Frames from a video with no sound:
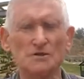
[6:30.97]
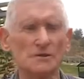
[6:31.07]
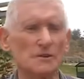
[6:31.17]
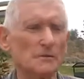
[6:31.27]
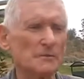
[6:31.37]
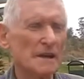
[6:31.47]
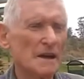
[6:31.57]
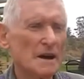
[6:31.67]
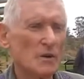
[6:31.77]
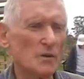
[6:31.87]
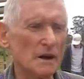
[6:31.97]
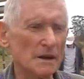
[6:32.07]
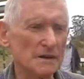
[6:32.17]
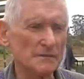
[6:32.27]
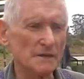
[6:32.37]
You know, well,
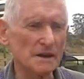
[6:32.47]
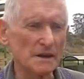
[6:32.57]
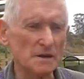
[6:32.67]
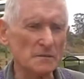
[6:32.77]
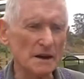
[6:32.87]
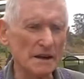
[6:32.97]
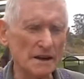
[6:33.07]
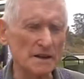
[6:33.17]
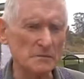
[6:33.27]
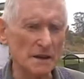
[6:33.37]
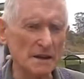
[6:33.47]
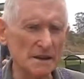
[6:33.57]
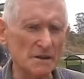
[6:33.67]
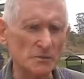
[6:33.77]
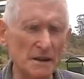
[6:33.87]
in my in my
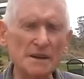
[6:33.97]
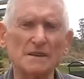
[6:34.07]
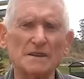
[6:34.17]
opinion,